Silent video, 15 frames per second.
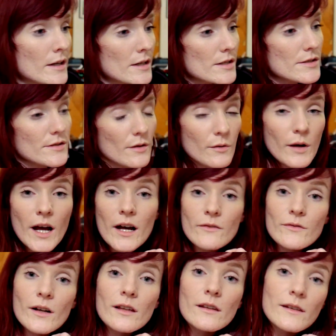So have
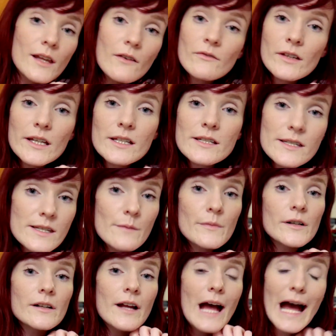a lovely
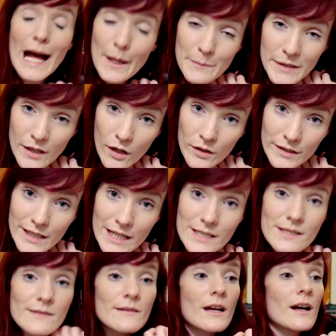December. Happy
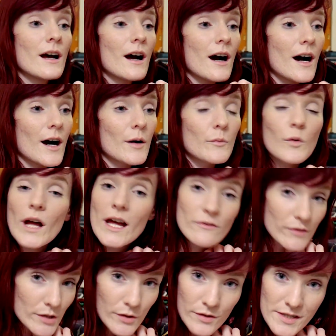holidays,
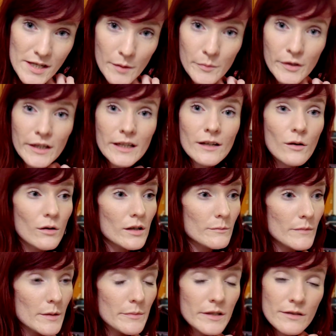whatever you're celebrating, or
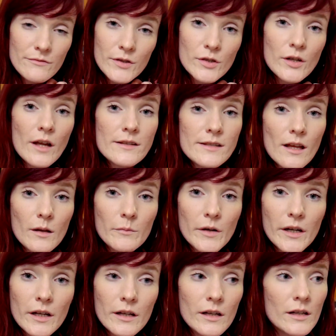maybe if you're not
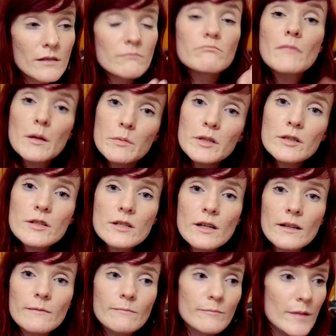celebrating, maybe you
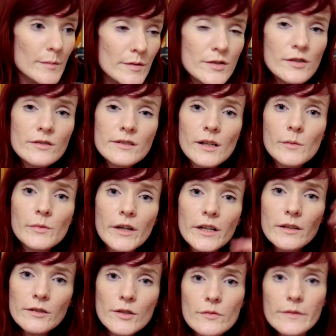should. Maybe you should
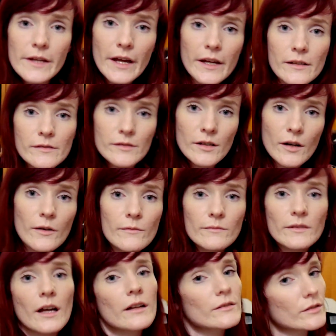celebrate you day, you know?
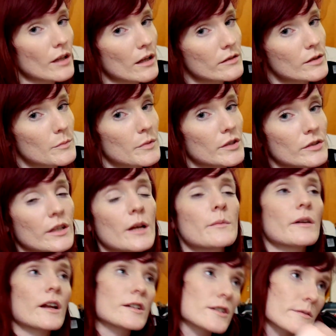Not your birthday,
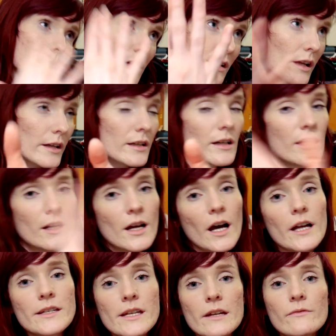but I just mean like
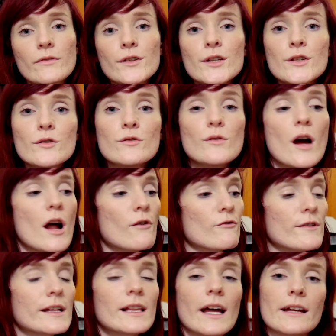a day for you,
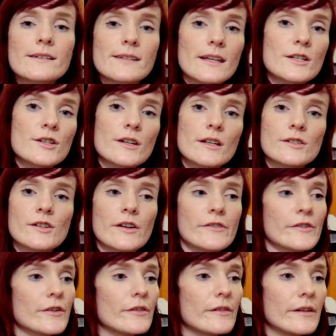relaxation in
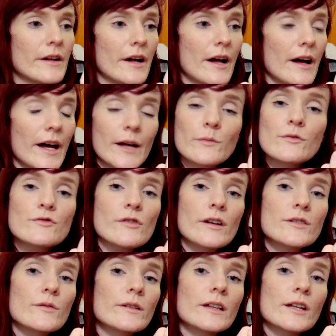general. I will try
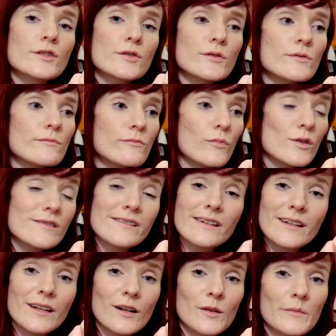doing that too once I
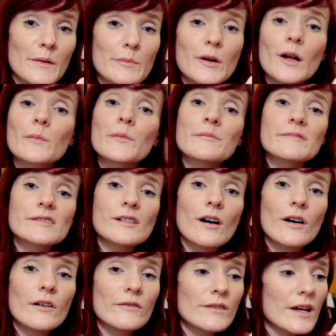get all my problems
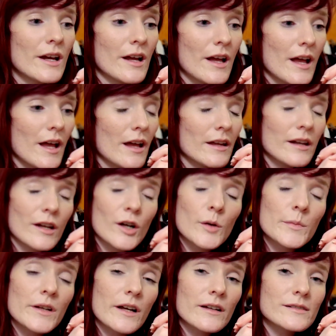solved, and I
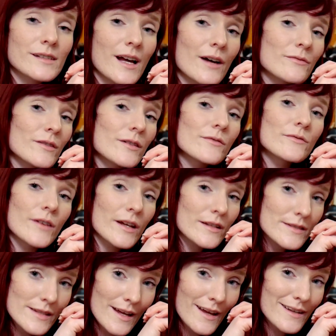hope you guys have a
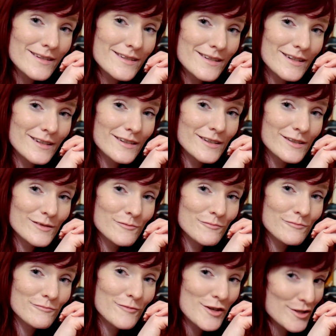fantastic
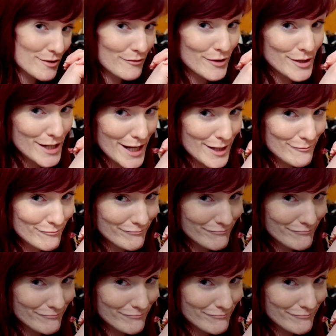rest of your day.